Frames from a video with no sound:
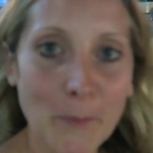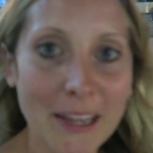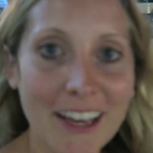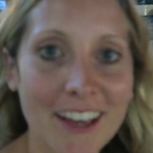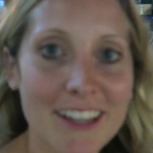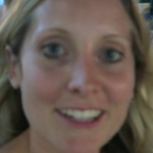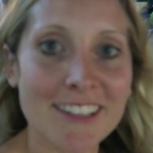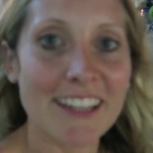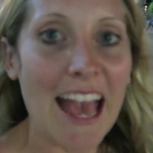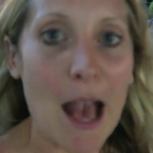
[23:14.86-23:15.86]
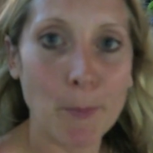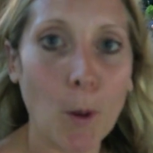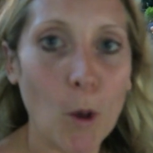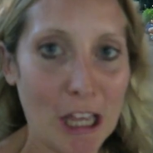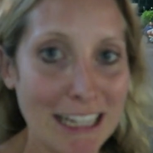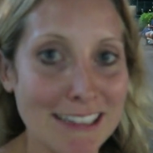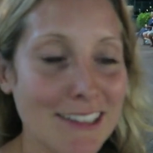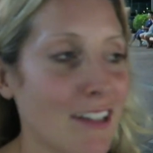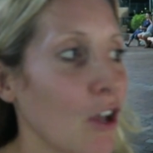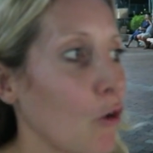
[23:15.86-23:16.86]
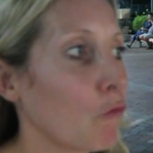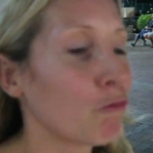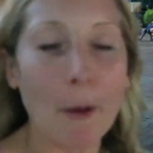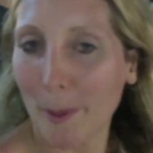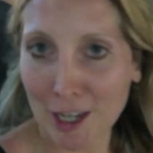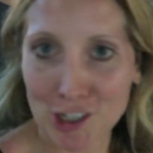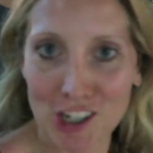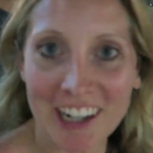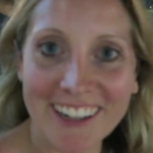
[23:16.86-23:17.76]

Whoa. Because the airport is rubbish.